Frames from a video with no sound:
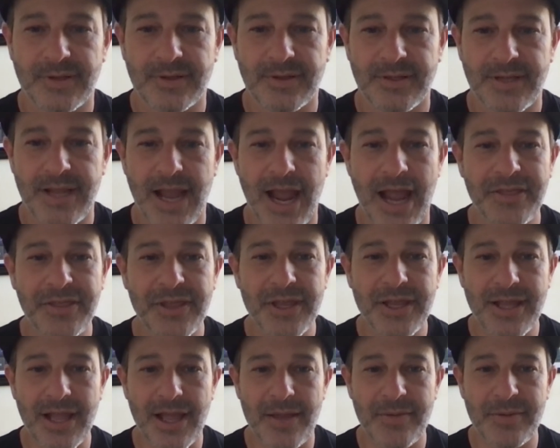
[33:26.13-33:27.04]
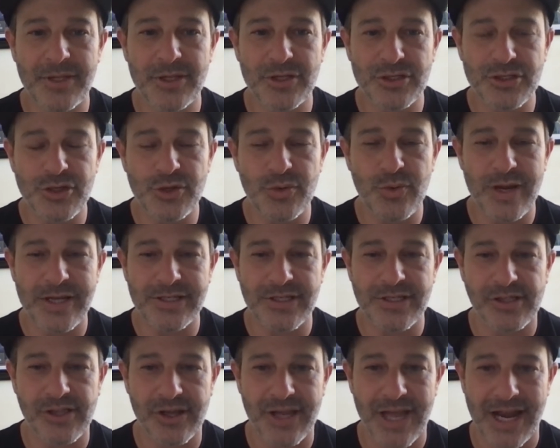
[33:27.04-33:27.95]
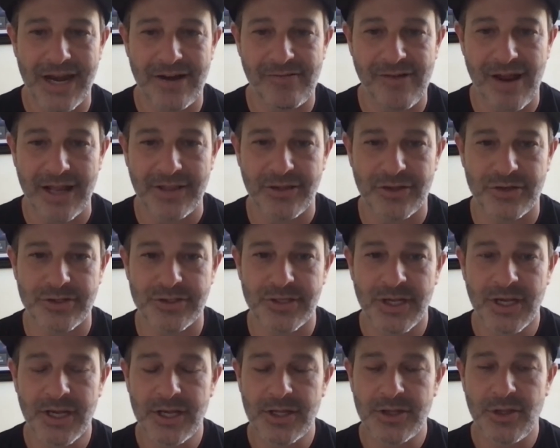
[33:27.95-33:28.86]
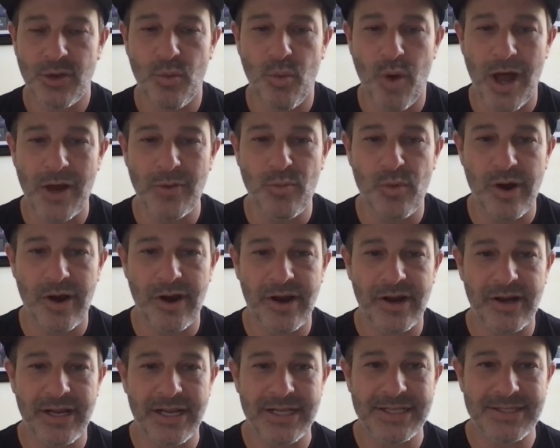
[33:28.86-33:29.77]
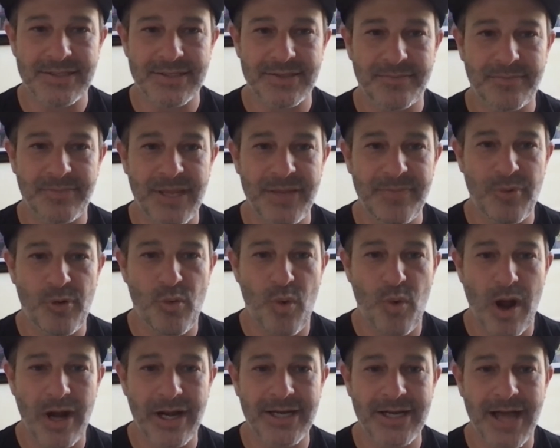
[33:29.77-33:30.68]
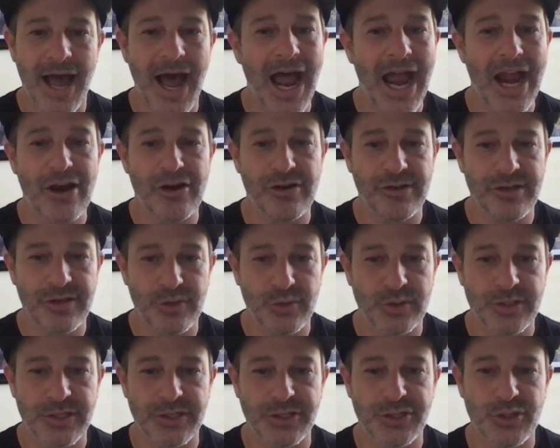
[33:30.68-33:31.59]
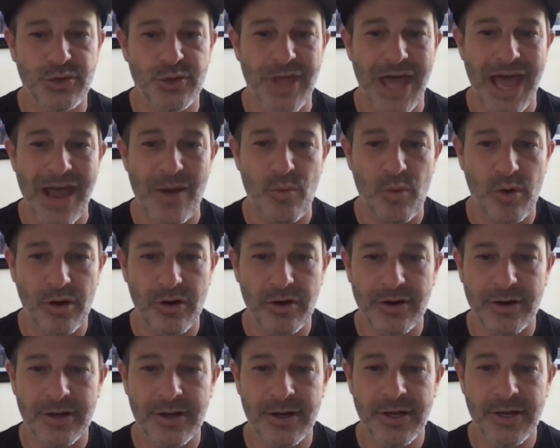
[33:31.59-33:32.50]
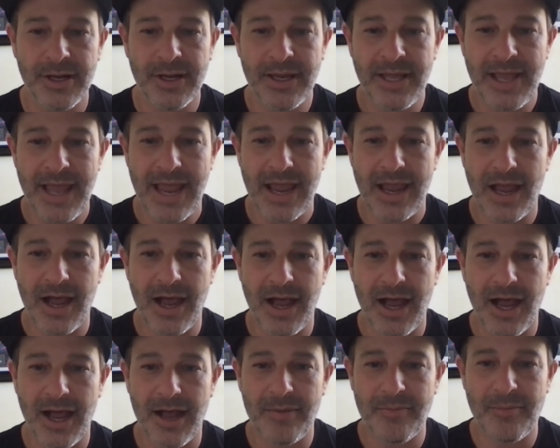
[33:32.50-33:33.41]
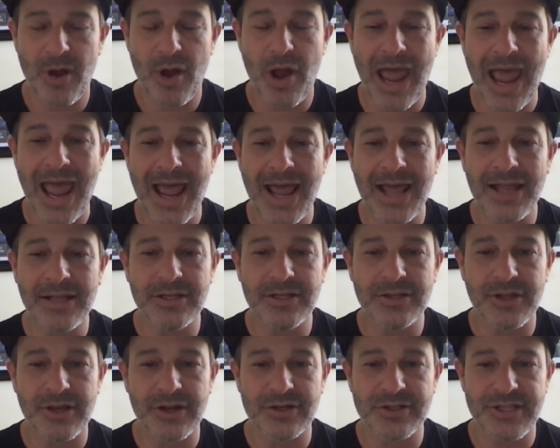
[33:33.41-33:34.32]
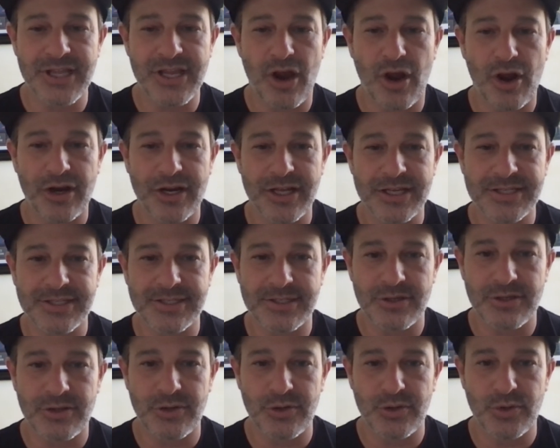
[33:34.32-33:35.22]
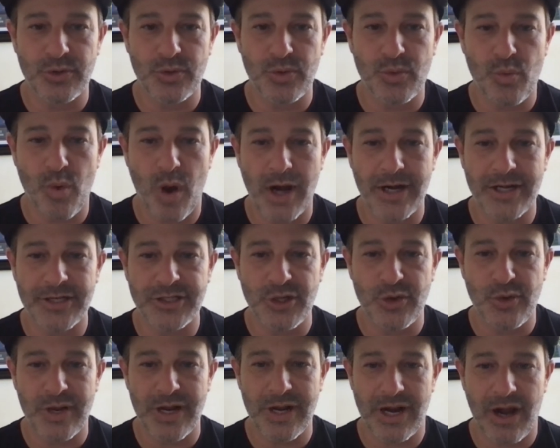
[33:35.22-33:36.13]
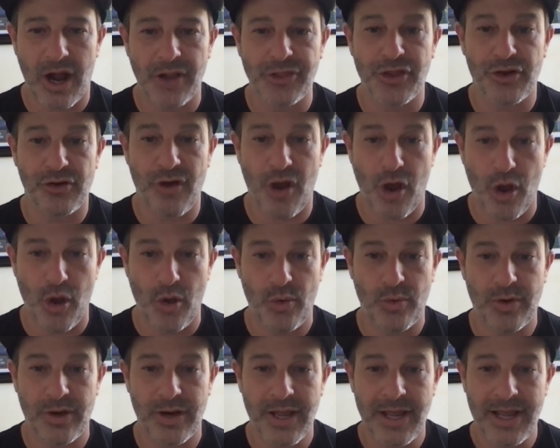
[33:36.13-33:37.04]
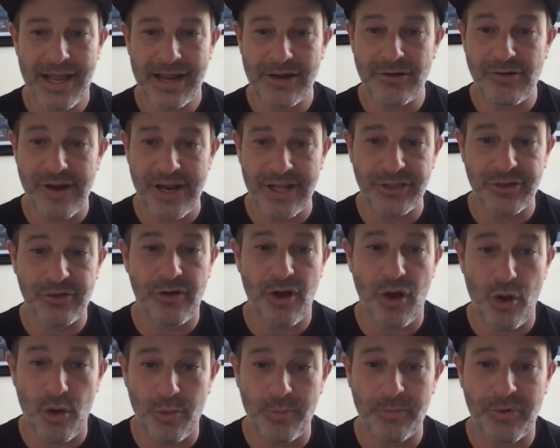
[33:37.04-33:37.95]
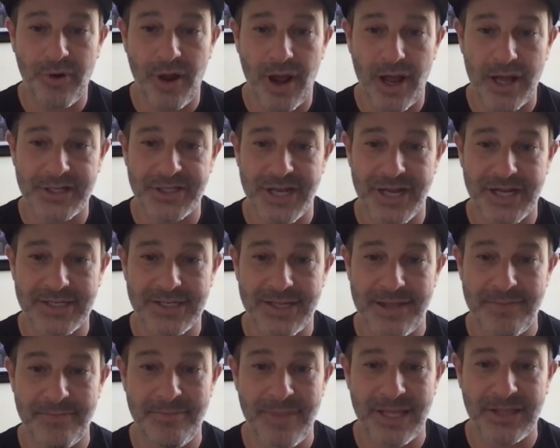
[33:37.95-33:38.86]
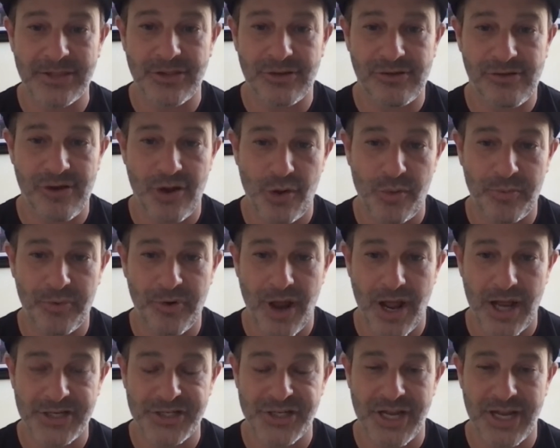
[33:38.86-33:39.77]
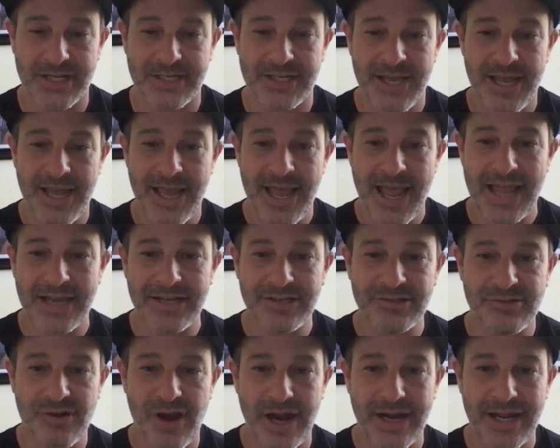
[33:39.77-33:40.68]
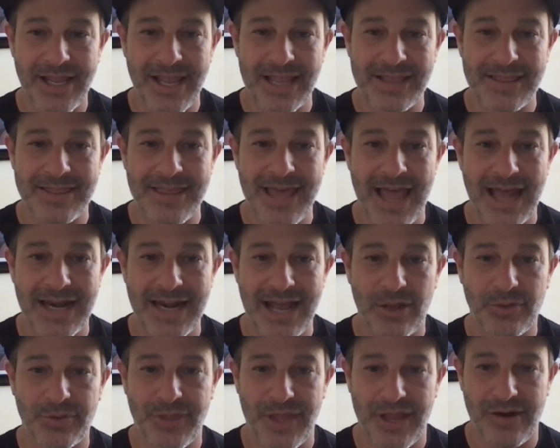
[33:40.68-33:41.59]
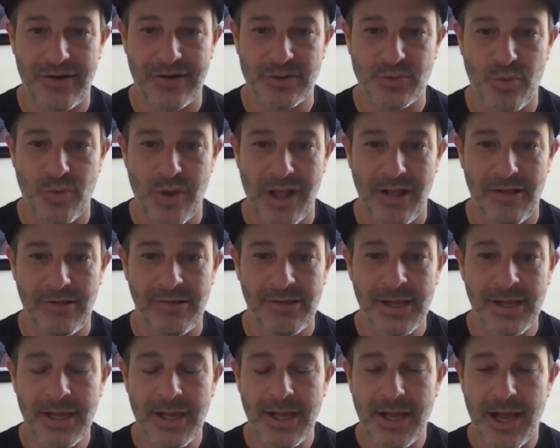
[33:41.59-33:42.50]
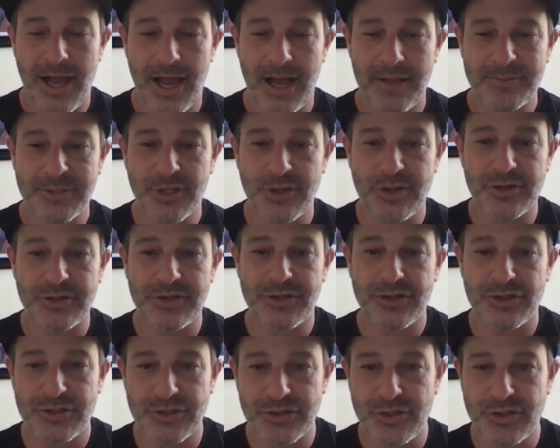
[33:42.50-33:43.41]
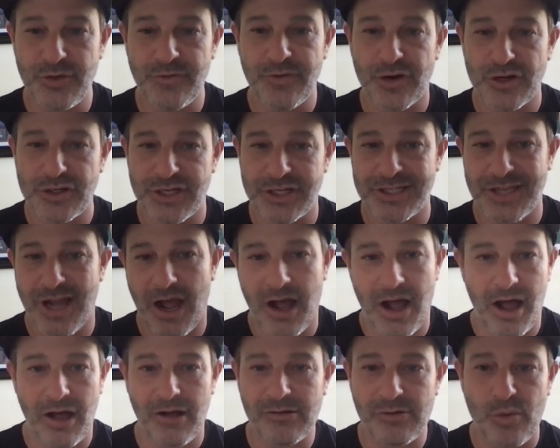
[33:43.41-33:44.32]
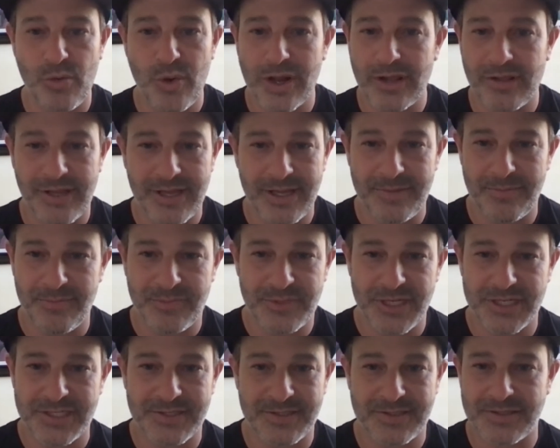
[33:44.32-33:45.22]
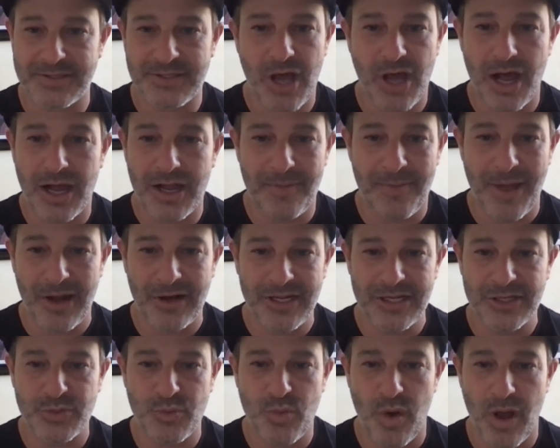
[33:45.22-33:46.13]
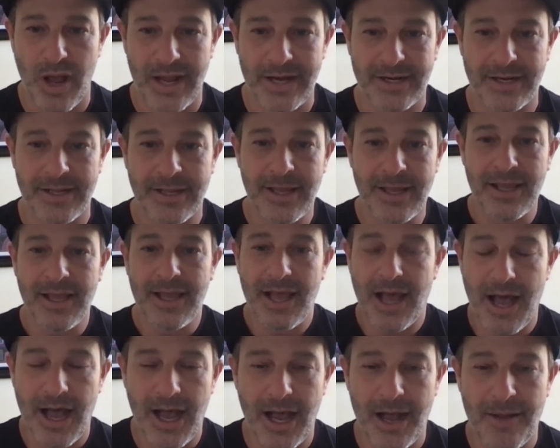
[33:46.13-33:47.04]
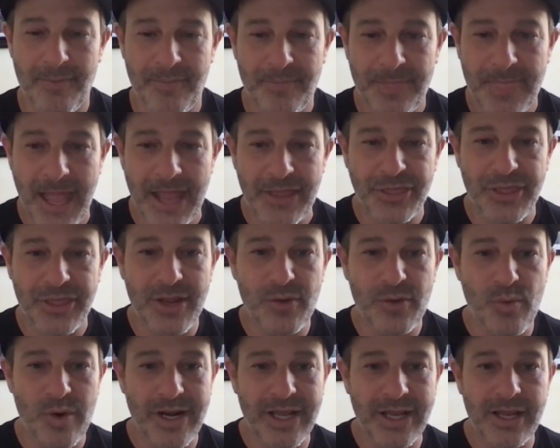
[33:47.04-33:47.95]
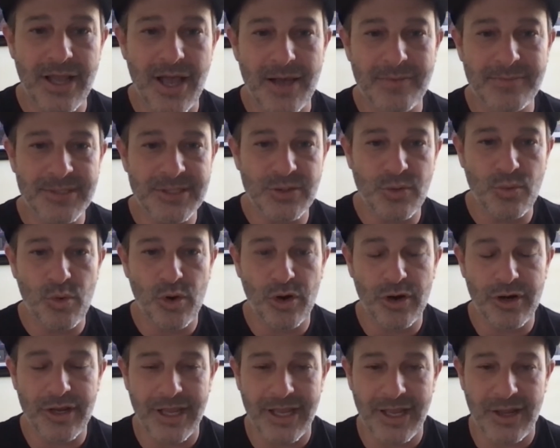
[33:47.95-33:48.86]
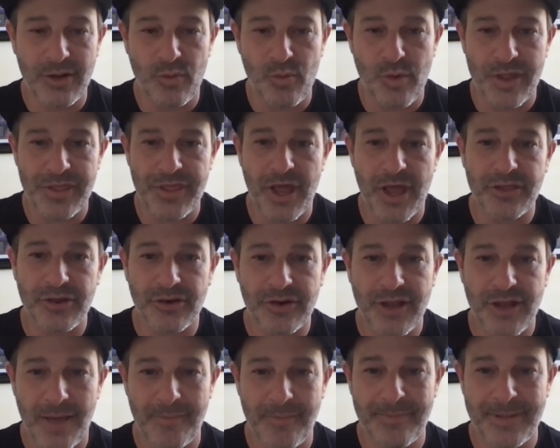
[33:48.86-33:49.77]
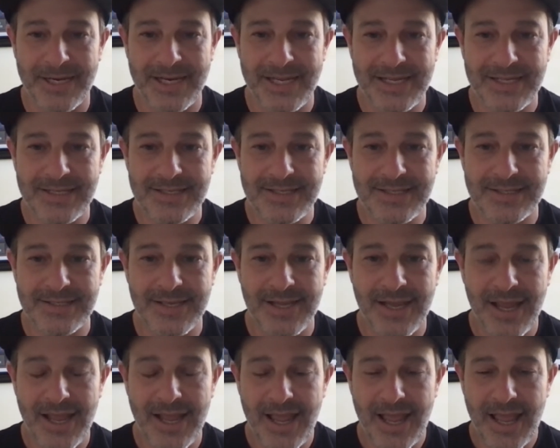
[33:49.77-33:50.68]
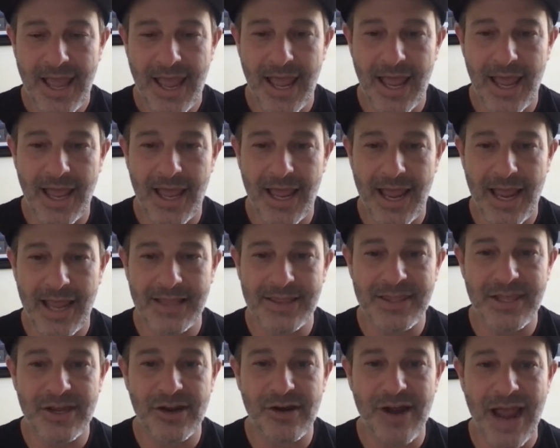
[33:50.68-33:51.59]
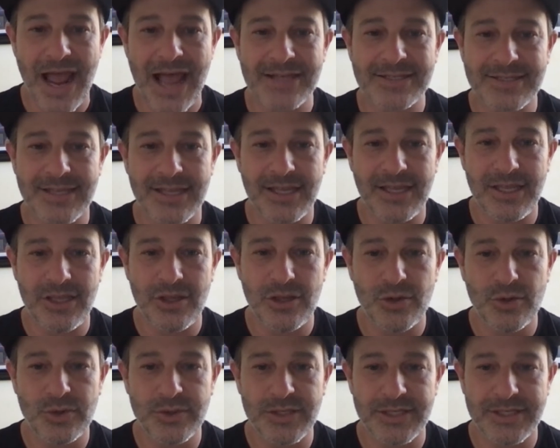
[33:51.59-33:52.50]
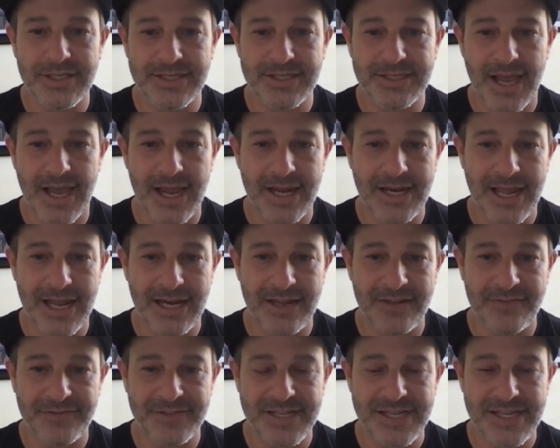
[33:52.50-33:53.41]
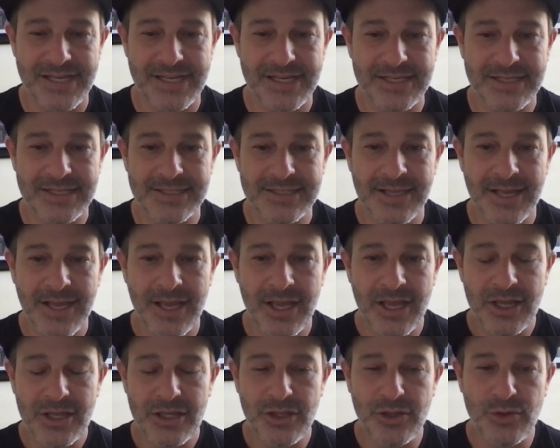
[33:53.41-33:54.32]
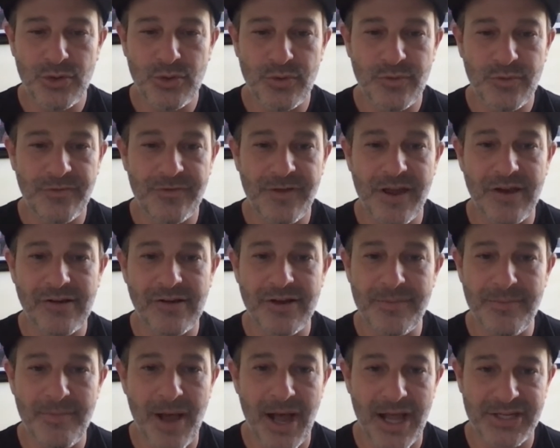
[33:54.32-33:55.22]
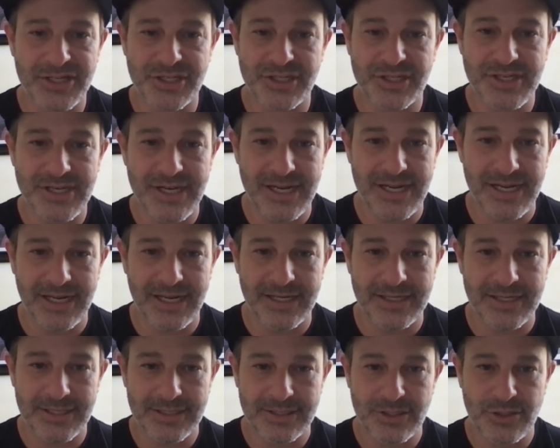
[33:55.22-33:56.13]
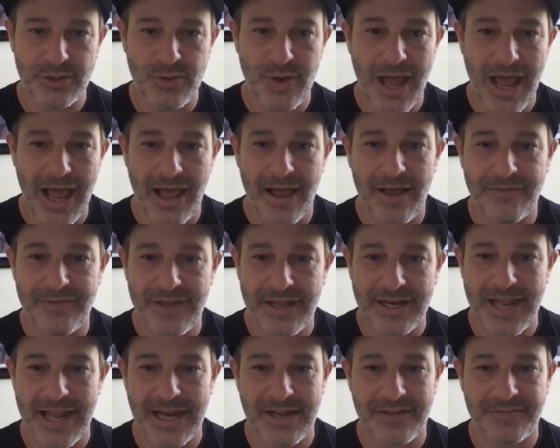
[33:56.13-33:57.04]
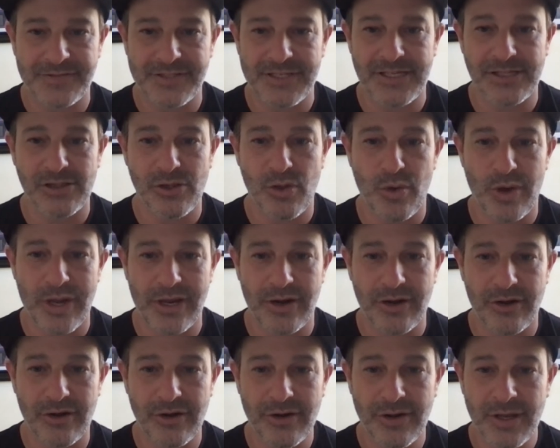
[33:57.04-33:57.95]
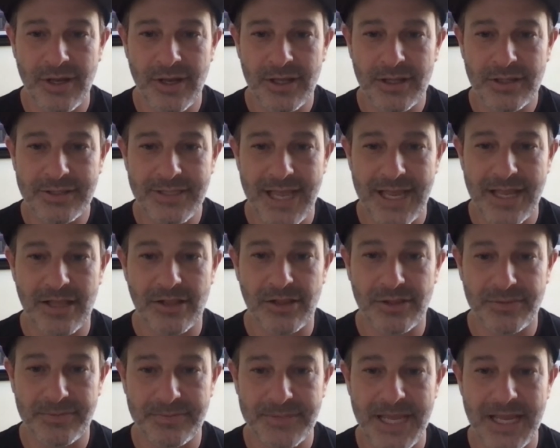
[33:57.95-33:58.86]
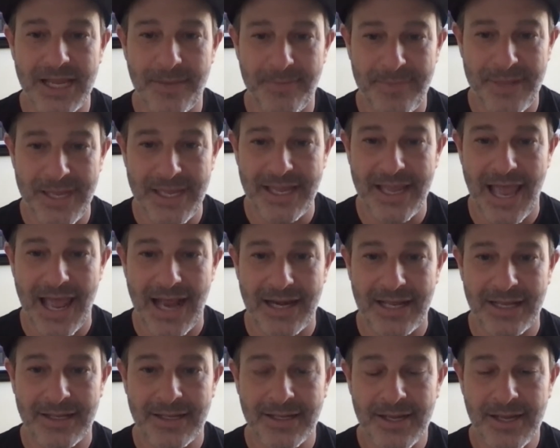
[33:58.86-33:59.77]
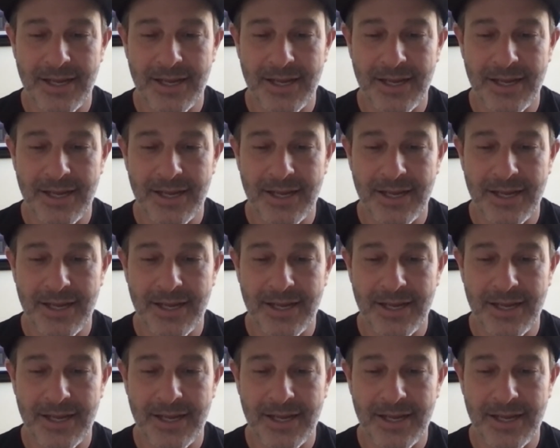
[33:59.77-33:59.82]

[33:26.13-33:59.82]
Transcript: Yeah, I mean, there's two ways to look at it, right? There's the one where it's people wanting to hire you to do that work. And there's the artists who want to do it on their own, create their own project and mint their own project and try to get that out there as well. So there's two versions. I'll quickly just talk about each one. I think when it comes to working with other companies and they're asking you to design NFTs, you very much need to have an NFT lawyer take a peek at it.